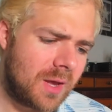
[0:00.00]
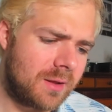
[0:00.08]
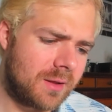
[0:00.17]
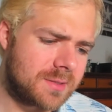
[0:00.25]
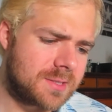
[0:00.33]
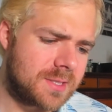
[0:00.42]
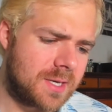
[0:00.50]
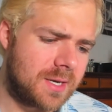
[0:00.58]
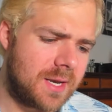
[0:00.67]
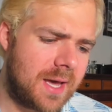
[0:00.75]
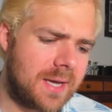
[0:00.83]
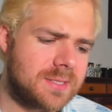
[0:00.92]
Let's see.
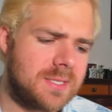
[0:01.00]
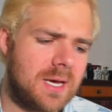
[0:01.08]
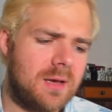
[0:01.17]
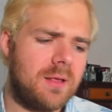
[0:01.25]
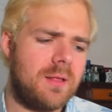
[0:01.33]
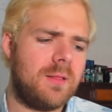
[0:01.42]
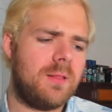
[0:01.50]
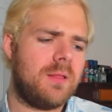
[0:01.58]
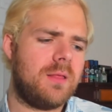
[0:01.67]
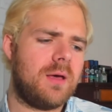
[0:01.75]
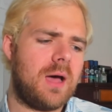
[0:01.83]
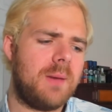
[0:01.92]
Next,
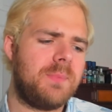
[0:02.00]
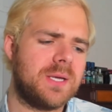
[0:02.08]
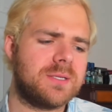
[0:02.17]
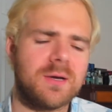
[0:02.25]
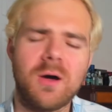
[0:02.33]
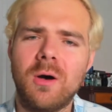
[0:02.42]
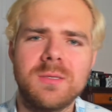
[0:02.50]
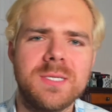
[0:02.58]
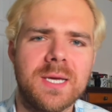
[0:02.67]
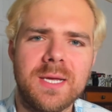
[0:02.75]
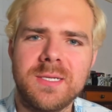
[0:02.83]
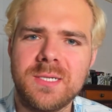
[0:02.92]
I picked the Colts
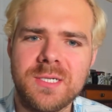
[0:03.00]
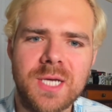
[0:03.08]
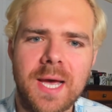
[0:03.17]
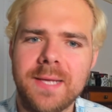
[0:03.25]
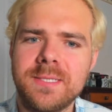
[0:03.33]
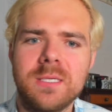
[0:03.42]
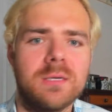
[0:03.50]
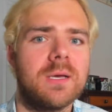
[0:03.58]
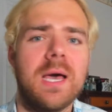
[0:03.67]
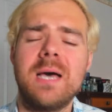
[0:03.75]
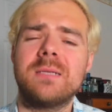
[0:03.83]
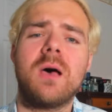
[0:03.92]
against the Jets.
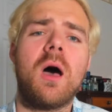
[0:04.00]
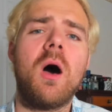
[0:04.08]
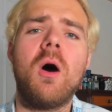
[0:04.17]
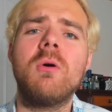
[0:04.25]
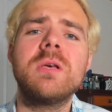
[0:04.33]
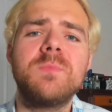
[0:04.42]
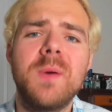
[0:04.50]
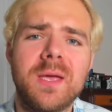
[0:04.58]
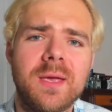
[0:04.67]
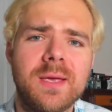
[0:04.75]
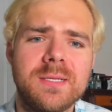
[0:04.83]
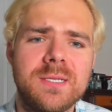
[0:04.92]
Guys, always pick
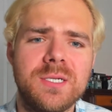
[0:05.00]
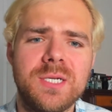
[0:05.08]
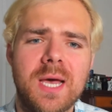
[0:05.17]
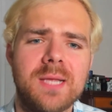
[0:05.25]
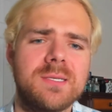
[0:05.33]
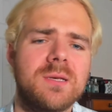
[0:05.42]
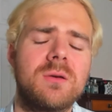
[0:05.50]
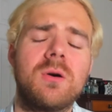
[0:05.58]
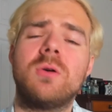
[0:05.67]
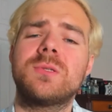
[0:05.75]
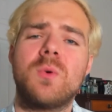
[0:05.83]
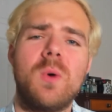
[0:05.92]
against the Jets.
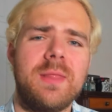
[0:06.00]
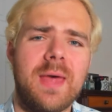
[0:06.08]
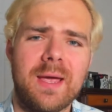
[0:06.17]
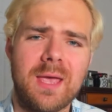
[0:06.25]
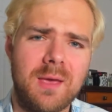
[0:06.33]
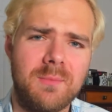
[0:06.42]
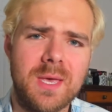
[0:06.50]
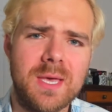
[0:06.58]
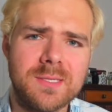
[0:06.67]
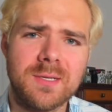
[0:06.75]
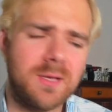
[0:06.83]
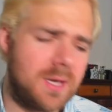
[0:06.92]
Colts won that game
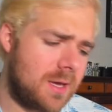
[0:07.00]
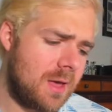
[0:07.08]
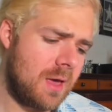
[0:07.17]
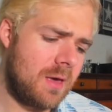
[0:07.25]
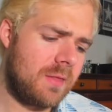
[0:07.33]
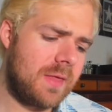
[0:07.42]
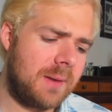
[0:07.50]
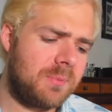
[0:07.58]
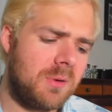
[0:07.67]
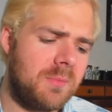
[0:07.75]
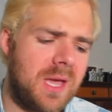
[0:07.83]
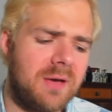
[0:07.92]
easily. That
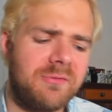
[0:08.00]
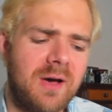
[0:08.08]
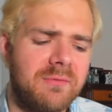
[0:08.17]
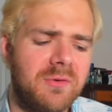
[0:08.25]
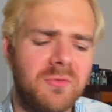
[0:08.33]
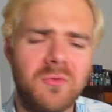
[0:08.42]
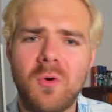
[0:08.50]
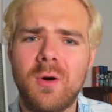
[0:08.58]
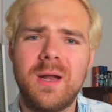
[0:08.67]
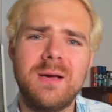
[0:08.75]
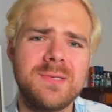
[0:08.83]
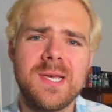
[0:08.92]
put me at 5-4,
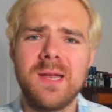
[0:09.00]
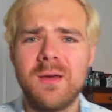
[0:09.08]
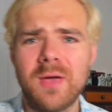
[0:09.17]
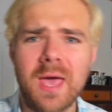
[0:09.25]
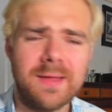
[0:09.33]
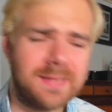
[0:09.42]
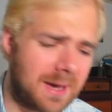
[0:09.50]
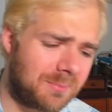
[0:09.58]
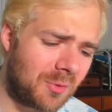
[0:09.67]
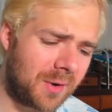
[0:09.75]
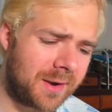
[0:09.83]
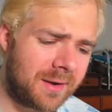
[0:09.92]
and I was sitting okay at that
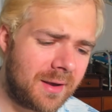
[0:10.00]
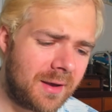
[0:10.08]
point.